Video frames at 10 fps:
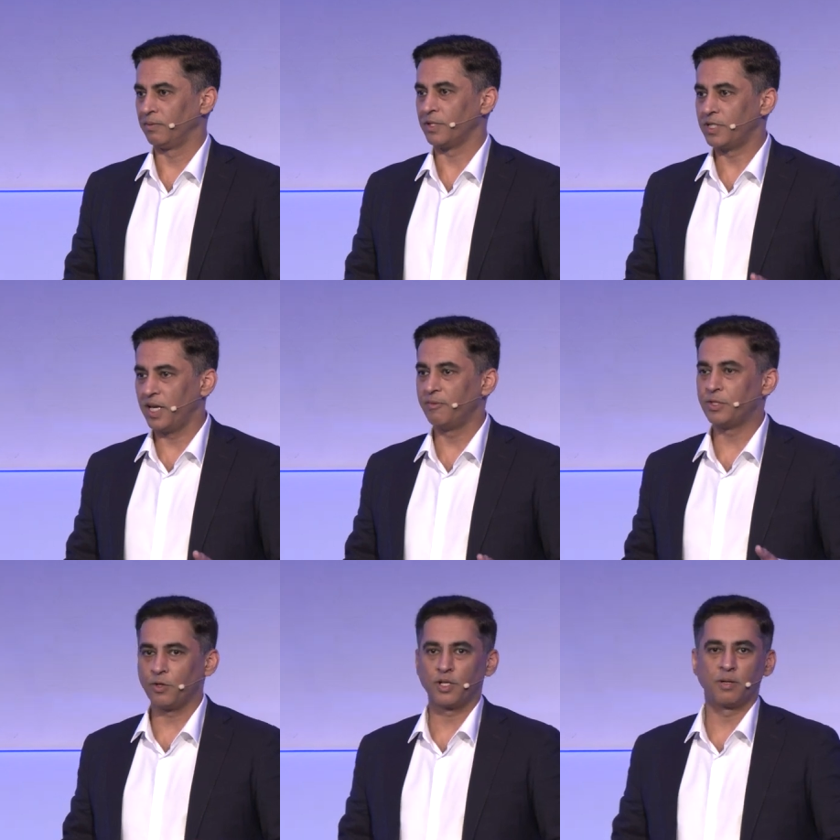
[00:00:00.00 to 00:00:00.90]
Because here
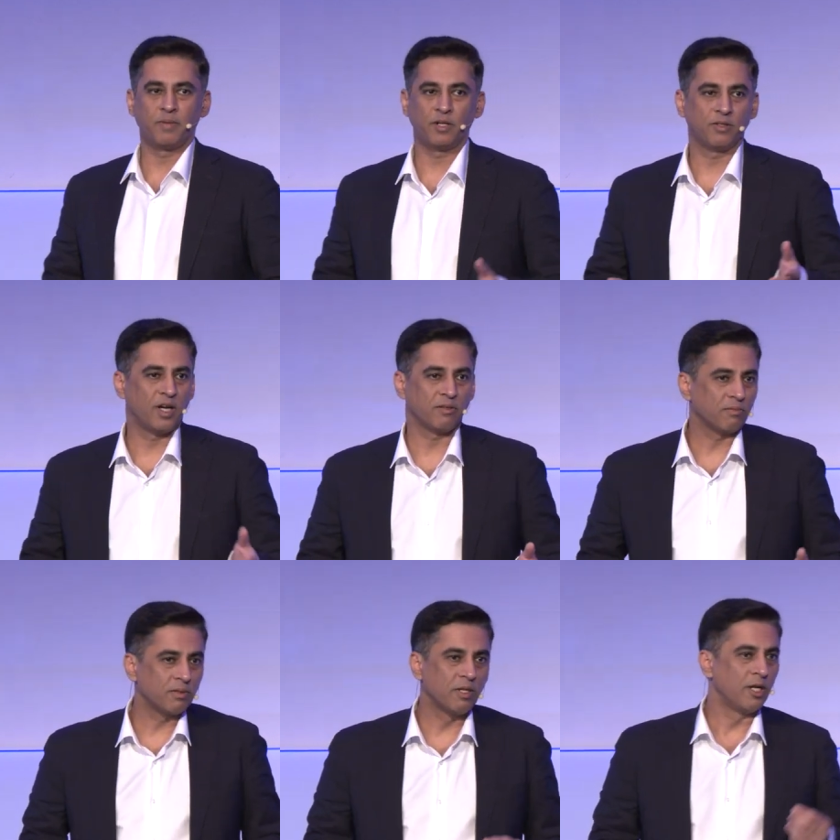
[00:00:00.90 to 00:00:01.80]
we're talking about
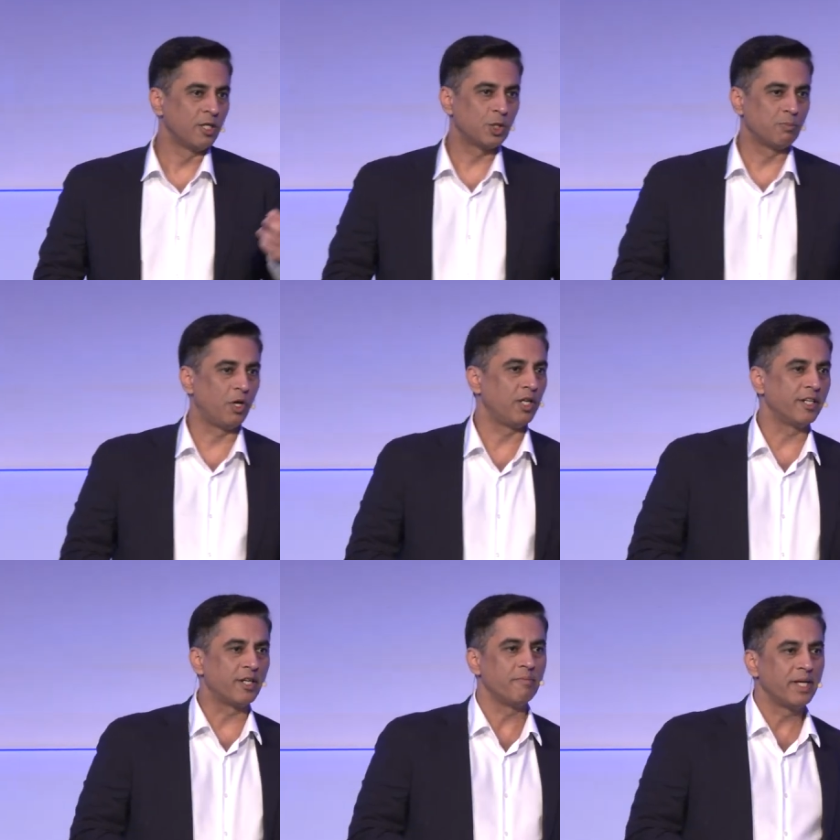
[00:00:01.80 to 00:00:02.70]
not small
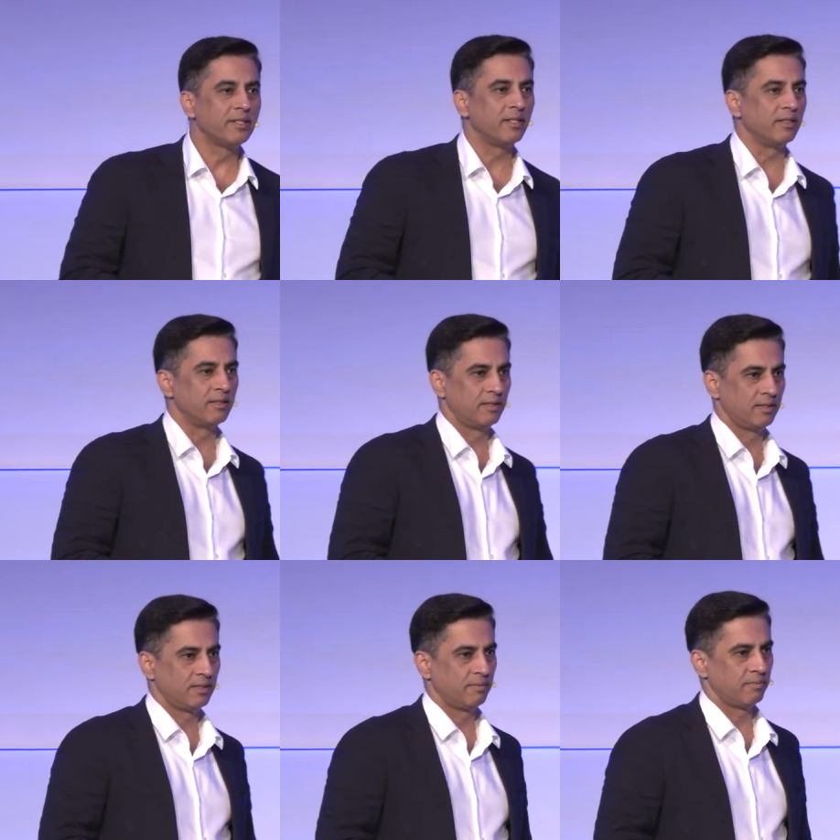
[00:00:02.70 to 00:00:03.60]
incremental
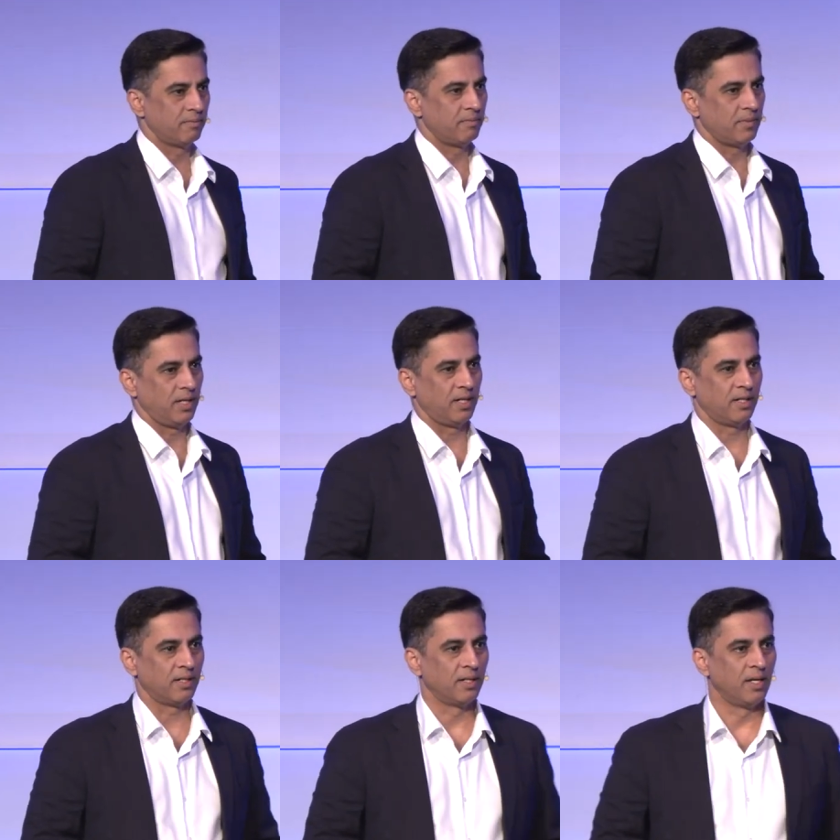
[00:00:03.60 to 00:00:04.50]

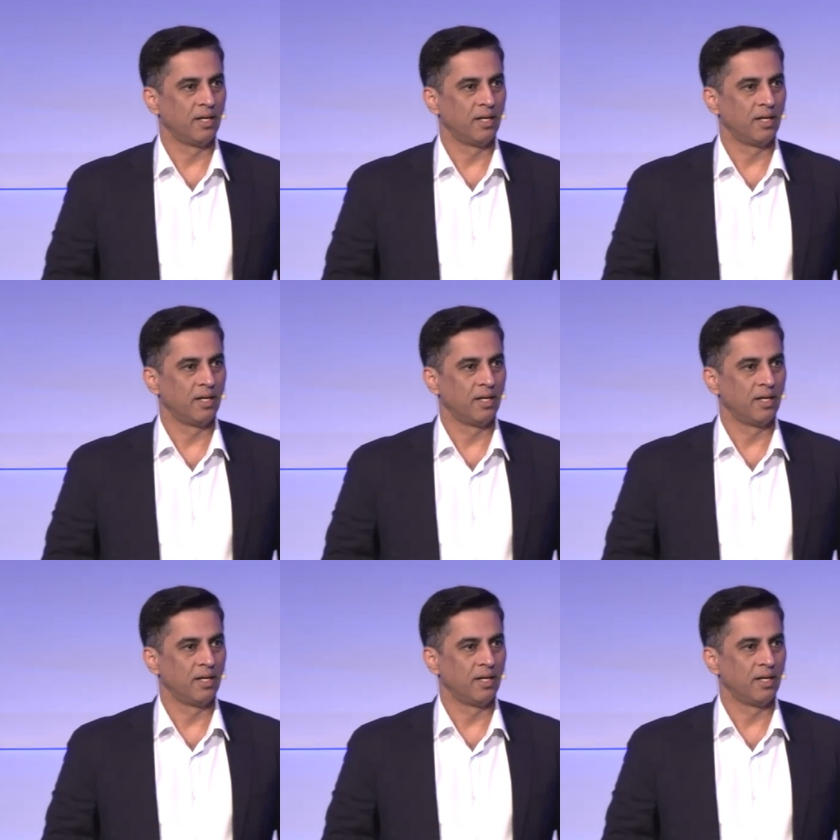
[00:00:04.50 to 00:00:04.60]
uh,